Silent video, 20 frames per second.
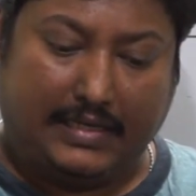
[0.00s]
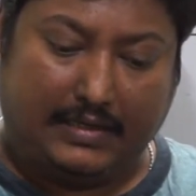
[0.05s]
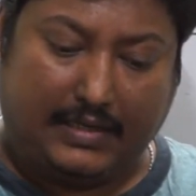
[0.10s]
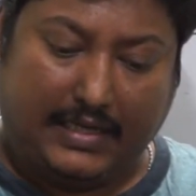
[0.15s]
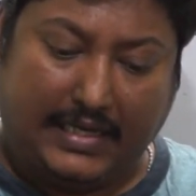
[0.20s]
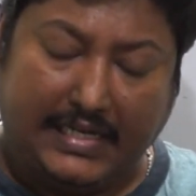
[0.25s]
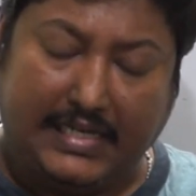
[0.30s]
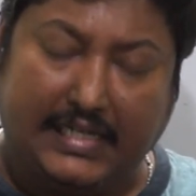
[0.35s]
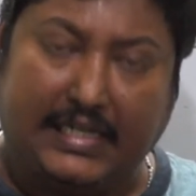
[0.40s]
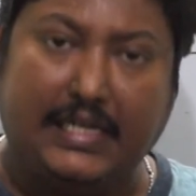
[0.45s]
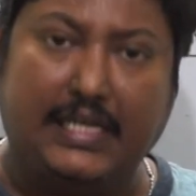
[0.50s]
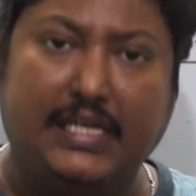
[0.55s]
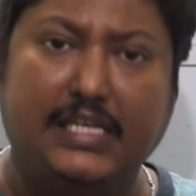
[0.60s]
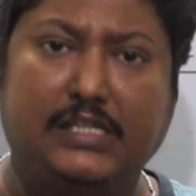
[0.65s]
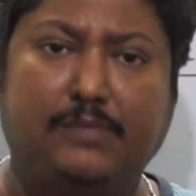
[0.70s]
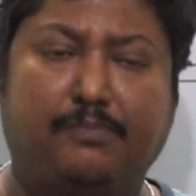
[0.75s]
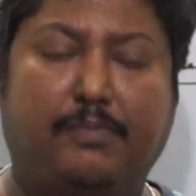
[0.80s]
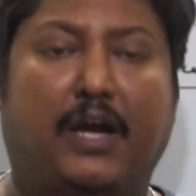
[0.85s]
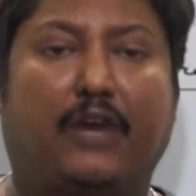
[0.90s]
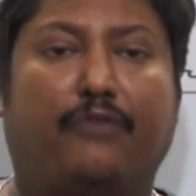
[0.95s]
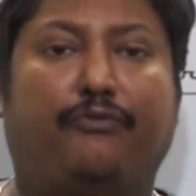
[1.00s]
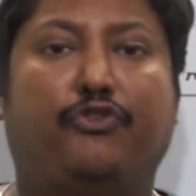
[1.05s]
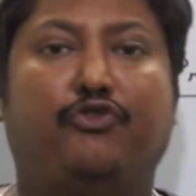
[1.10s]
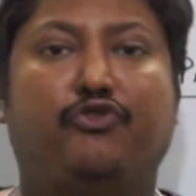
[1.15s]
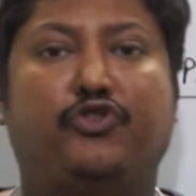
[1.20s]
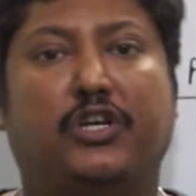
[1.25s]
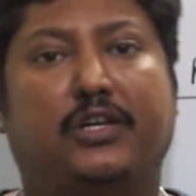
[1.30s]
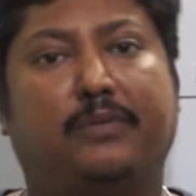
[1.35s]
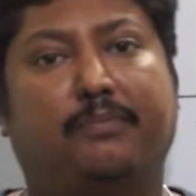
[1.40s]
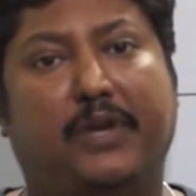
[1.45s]
Increase
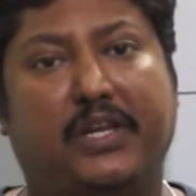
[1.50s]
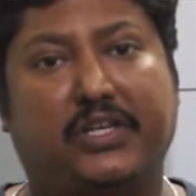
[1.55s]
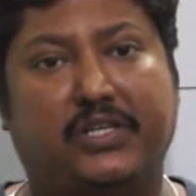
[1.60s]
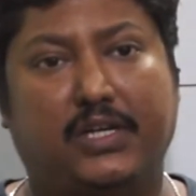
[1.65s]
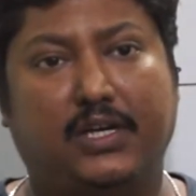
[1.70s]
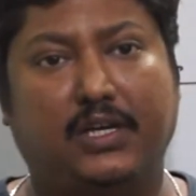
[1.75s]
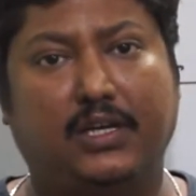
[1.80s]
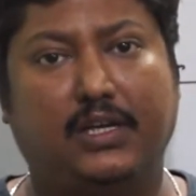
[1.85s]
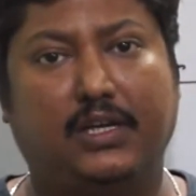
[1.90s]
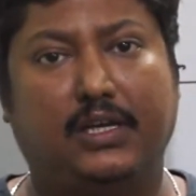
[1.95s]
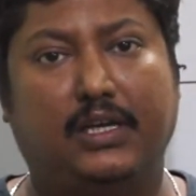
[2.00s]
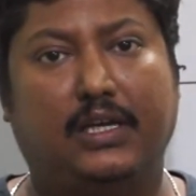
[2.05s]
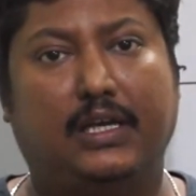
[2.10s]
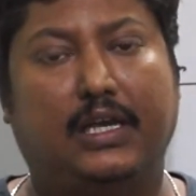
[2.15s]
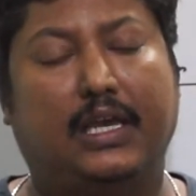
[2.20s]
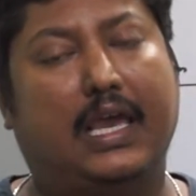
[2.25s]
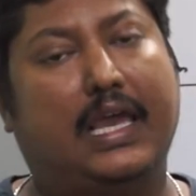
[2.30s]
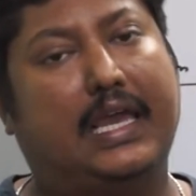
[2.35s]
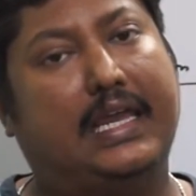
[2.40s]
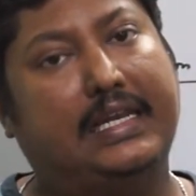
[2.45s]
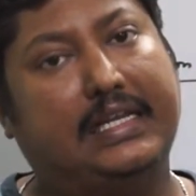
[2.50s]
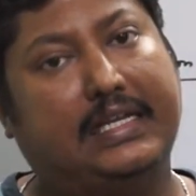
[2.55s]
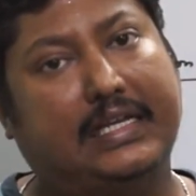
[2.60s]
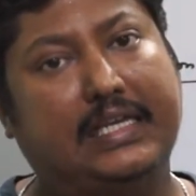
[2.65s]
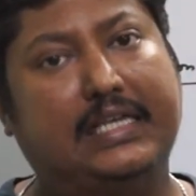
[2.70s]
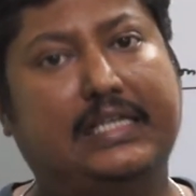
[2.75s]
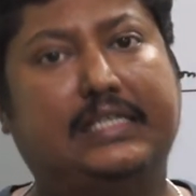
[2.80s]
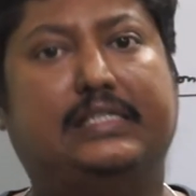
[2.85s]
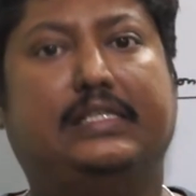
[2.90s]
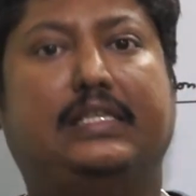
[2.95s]
perfusion pressure,
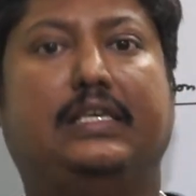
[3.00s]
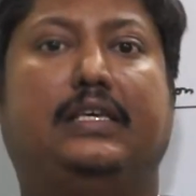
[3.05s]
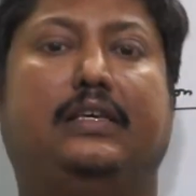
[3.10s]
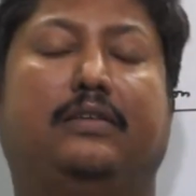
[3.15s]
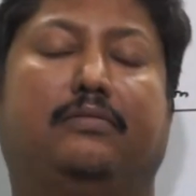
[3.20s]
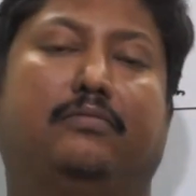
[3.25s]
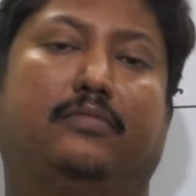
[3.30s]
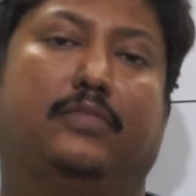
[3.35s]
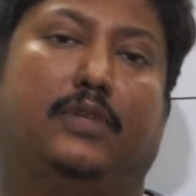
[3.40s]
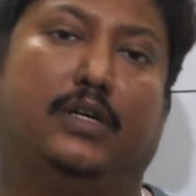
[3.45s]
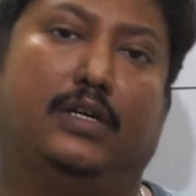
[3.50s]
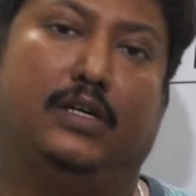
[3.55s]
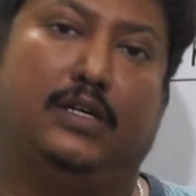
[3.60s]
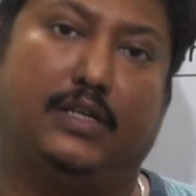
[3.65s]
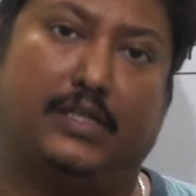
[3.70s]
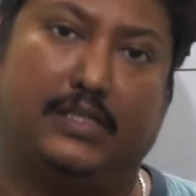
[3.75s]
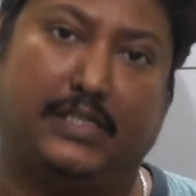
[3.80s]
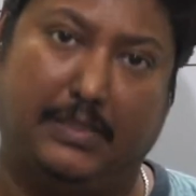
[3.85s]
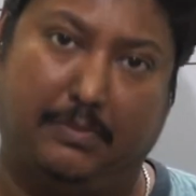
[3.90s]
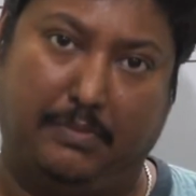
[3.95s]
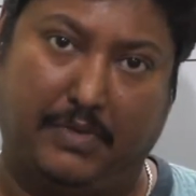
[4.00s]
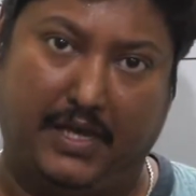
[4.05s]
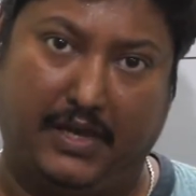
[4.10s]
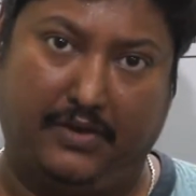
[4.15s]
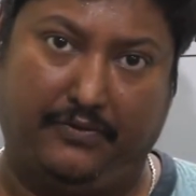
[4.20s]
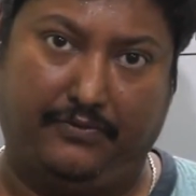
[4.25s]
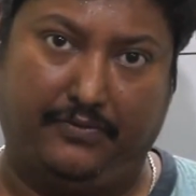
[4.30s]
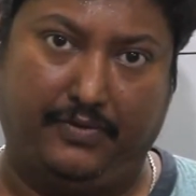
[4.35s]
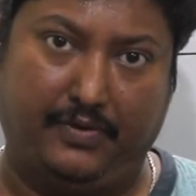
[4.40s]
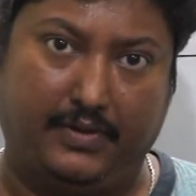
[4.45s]
increase the
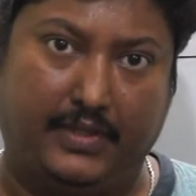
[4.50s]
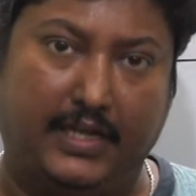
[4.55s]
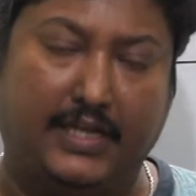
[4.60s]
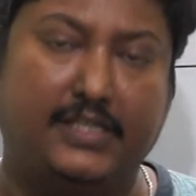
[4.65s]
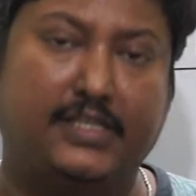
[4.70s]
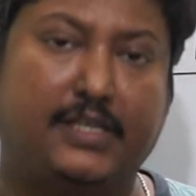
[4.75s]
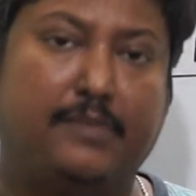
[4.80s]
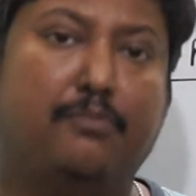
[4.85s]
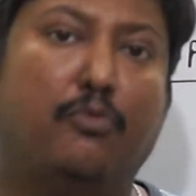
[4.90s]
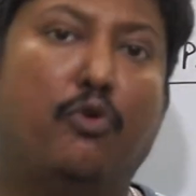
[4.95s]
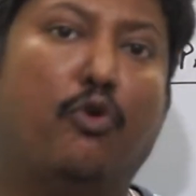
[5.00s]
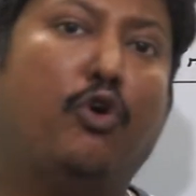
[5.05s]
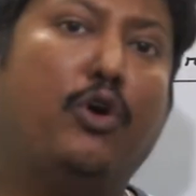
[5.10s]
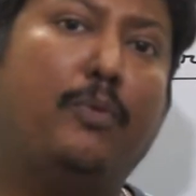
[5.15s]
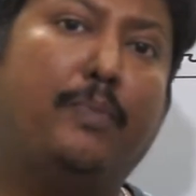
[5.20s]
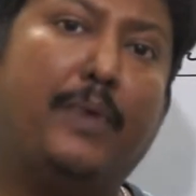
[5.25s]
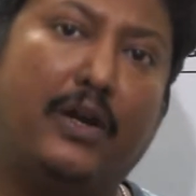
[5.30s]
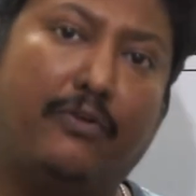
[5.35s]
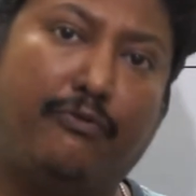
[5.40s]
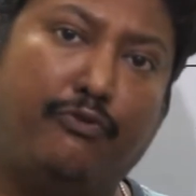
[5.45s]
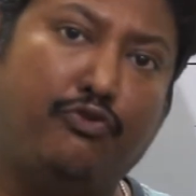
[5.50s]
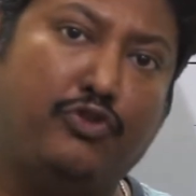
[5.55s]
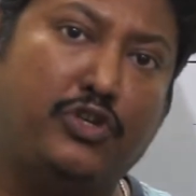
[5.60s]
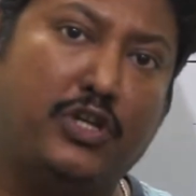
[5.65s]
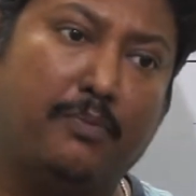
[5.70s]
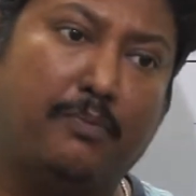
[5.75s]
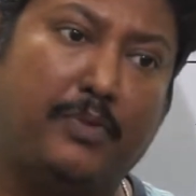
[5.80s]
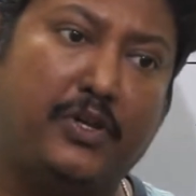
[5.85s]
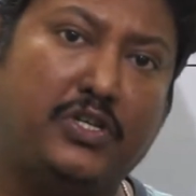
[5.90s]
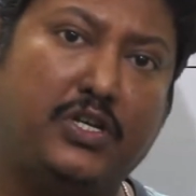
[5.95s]
CVF. That is, the more
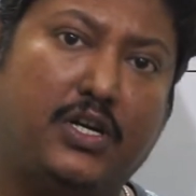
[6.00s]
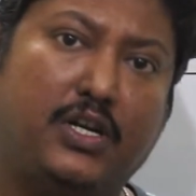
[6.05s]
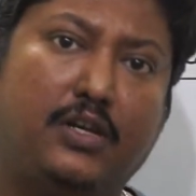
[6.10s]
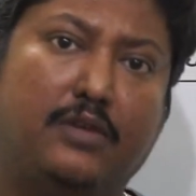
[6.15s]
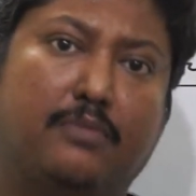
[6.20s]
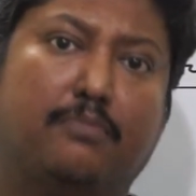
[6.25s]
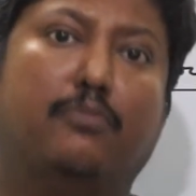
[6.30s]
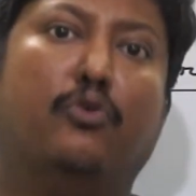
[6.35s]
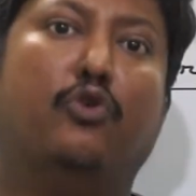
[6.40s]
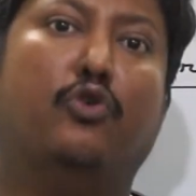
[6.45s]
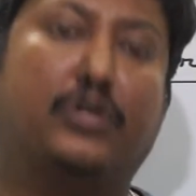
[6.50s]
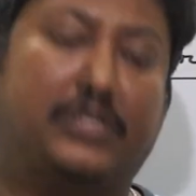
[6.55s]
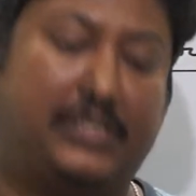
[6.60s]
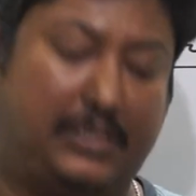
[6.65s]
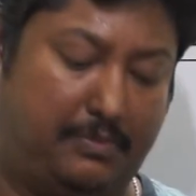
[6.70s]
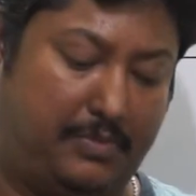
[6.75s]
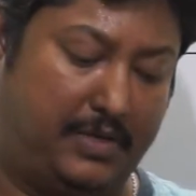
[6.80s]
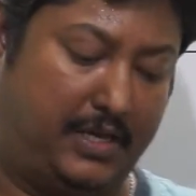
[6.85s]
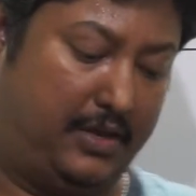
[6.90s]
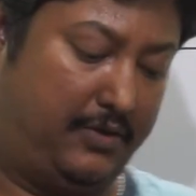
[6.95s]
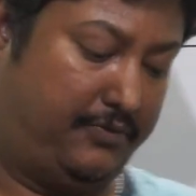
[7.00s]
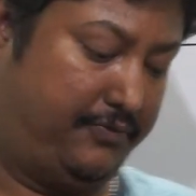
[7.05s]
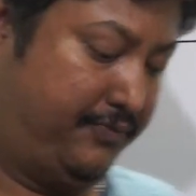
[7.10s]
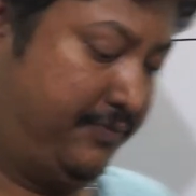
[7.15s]
perfusion pressure, more CVF.